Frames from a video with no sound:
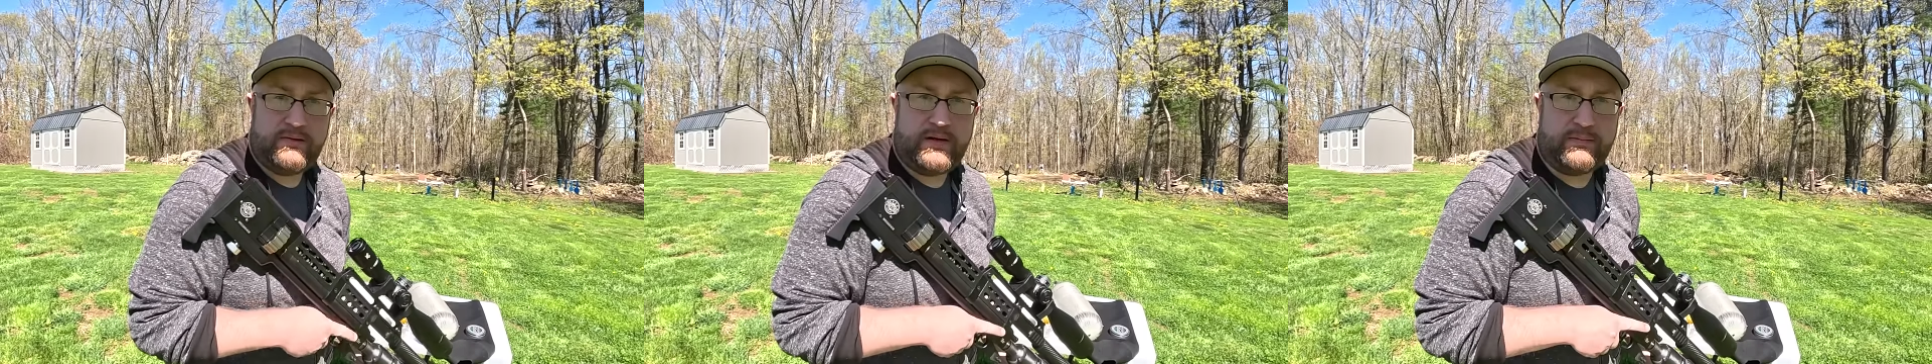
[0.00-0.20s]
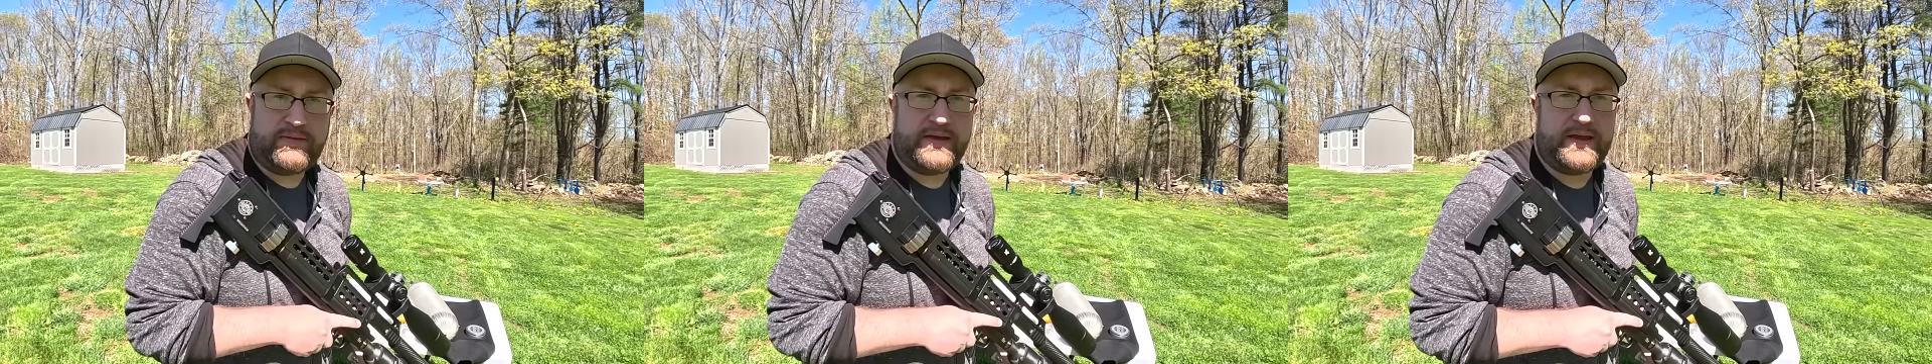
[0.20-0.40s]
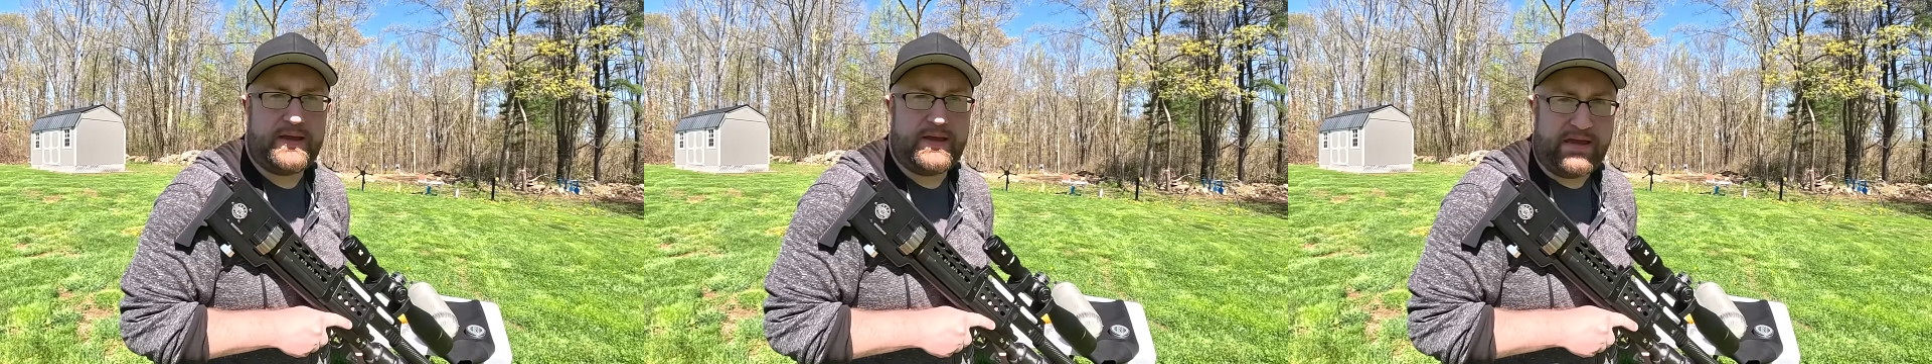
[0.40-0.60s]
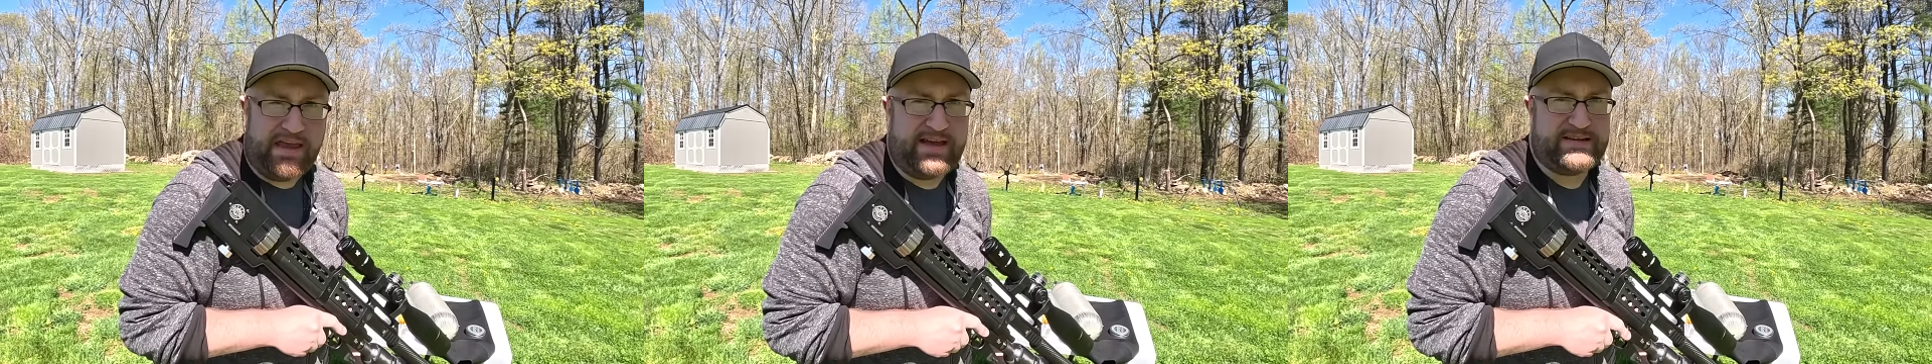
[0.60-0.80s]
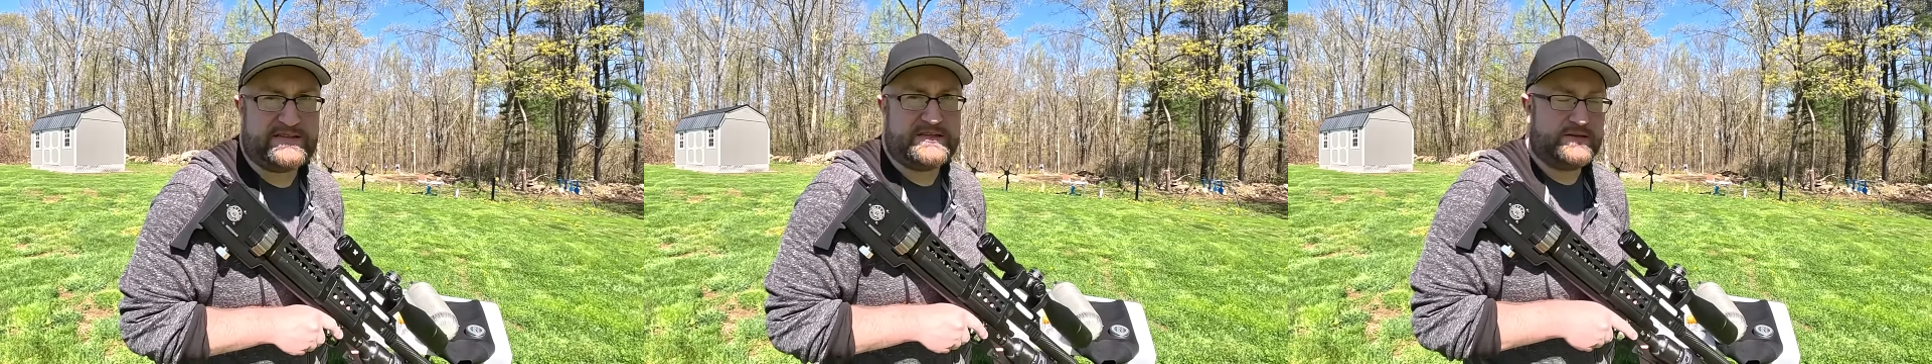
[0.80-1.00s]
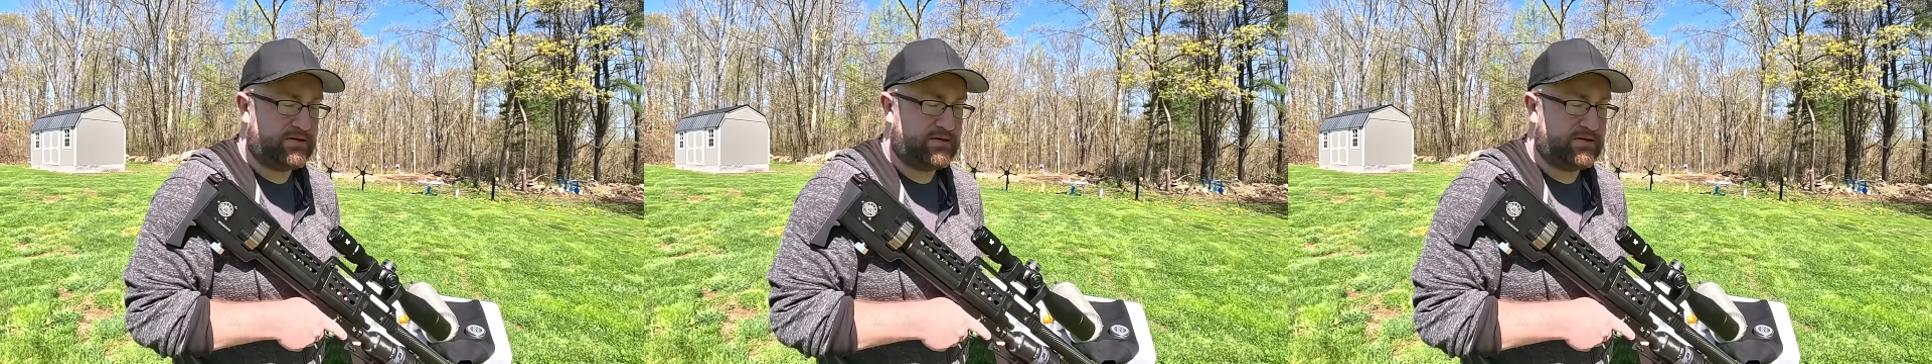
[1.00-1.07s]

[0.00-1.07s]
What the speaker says: I'm thinking yes.